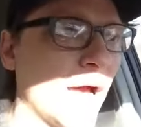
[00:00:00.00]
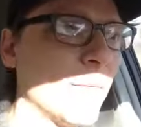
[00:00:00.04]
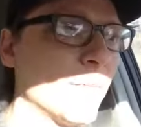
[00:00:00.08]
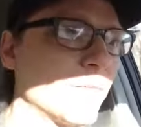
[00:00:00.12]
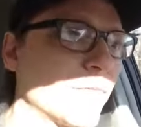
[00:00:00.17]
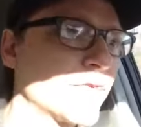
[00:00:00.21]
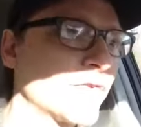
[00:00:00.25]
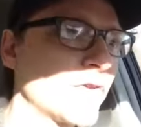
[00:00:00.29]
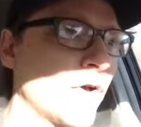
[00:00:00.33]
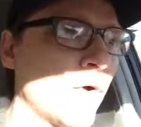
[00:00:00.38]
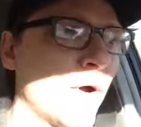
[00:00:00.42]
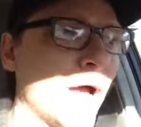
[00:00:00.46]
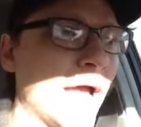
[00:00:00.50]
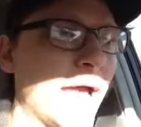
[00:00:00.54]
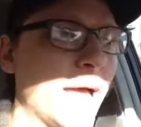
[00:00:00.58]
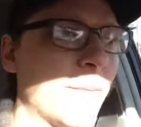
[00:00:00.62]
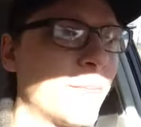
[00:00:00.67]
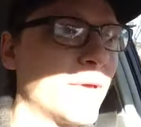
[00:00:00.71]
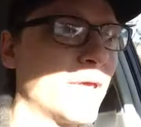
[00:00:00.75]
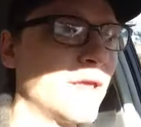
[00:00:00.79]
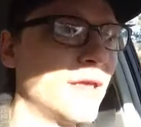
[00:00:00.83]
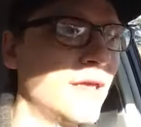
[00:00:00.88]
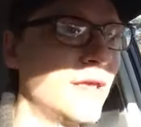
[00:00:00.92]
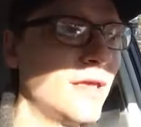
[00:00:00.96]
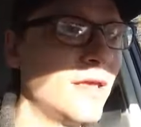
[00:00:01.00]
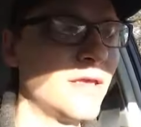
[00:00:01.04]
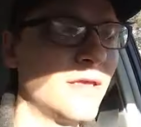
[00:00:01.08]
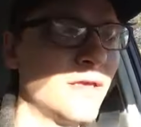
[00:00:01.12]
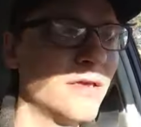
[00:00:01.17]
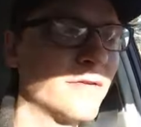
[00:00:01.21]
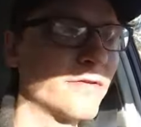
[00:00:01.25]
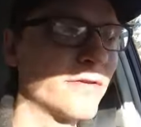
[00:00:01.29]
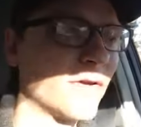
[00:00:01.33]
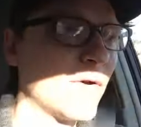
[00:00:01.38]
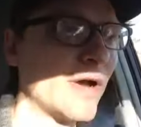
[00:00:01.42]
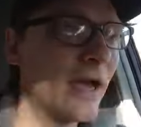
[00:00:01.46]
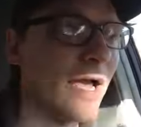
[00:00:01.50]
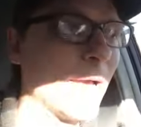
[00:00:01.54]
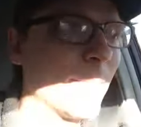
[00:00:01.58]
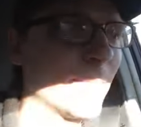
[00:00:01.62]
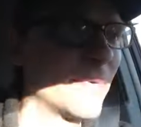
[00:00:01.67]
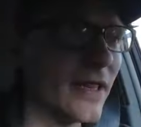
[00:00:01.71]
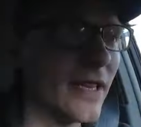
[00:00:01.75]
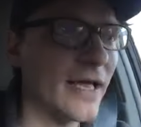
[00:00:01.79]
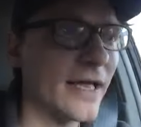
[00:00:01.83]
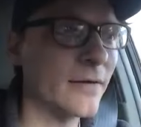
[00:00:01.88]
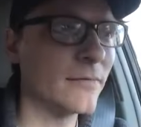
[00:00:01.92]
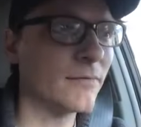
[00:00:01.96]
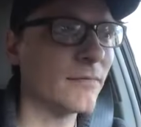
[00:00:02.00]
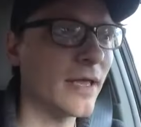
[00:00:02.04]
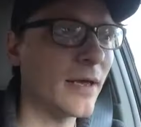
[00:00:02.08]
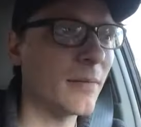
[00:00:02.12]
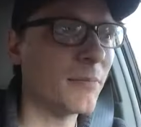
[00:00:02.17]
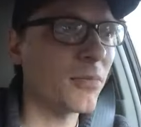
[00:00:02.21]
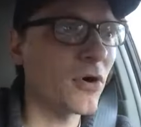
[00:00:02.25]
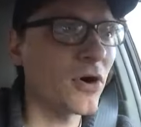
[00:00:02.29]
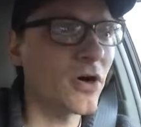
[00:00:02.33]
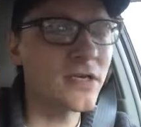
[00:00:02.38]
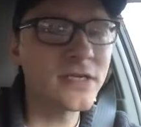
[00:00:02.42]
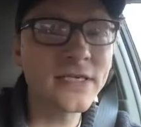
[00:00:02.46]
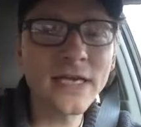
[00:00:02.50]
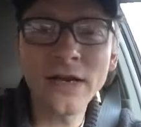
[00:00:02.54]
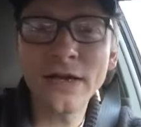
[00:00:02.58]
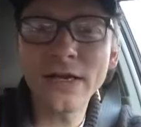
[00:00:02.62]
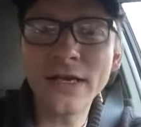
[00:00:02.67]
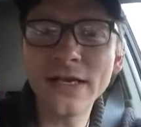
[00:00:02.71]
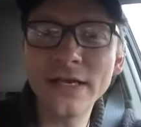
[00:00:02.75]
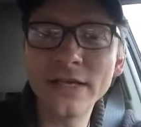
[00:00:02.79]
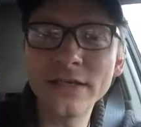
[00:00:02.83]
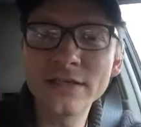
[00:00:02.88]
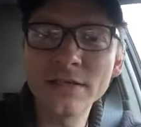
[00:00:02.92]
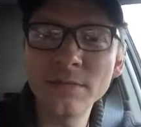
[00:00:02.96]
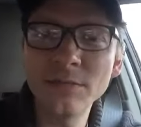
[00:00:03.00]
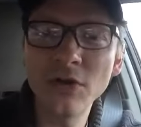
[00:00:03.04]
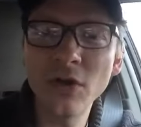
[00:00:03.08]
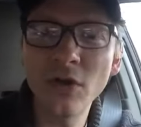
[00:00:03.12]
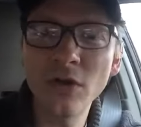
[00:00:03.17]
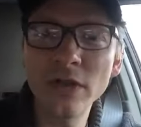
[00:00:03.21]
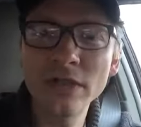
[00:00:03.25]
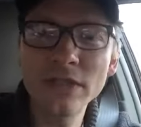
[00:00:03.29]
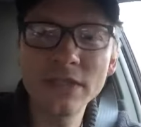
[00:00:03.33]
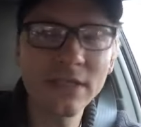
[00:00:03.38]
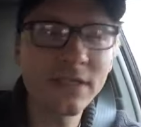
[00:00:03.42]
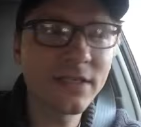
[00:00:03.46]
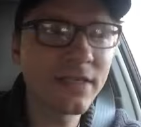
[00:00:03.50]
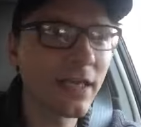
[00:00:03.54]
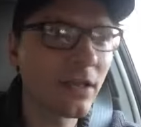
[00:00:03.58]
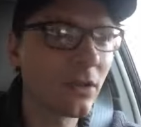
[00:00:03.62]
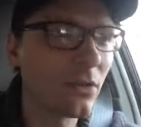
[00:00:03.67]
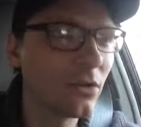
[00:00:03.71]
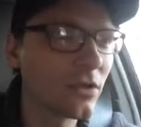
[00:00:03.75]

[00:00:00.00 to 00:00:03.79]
So happy that part of town needed some donuts, and St.